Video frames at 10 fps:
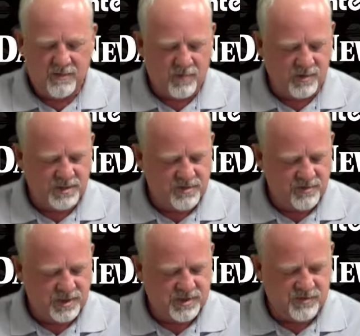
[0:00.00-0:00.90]
Martin
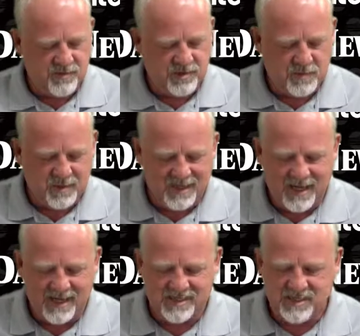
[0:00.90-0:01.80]
Truex Jr. has won the
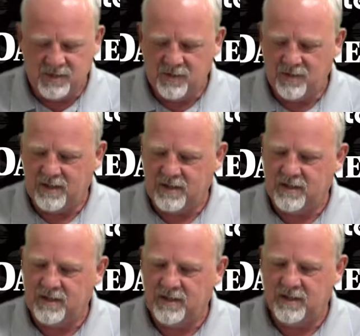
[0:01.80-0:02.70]
last two
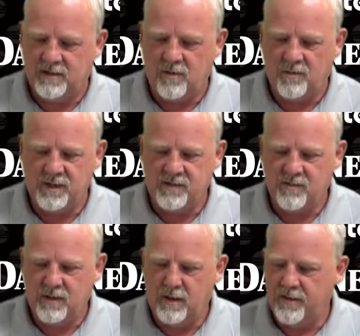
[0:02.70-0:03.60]
and hoping
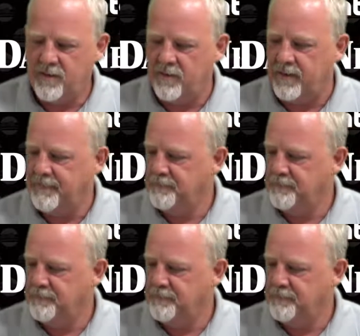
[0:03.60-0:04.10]
to win the third.